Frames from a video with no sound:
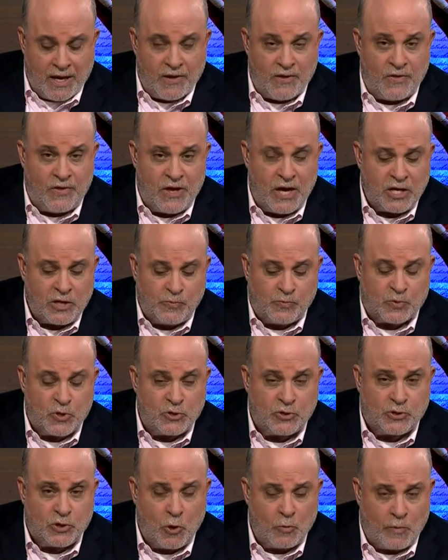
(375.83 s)
This
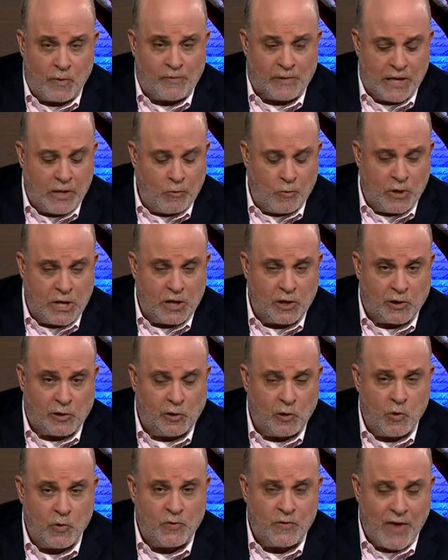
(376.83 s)
presumably would
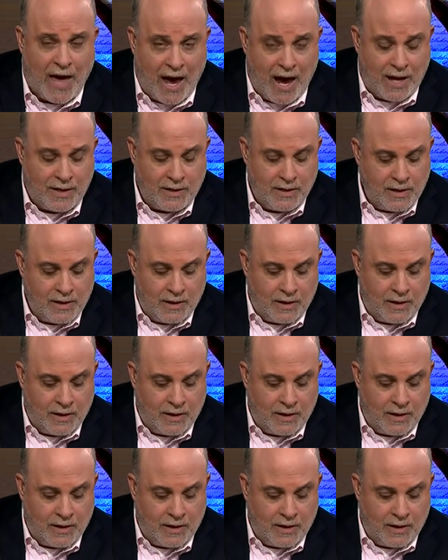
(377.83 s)
include that.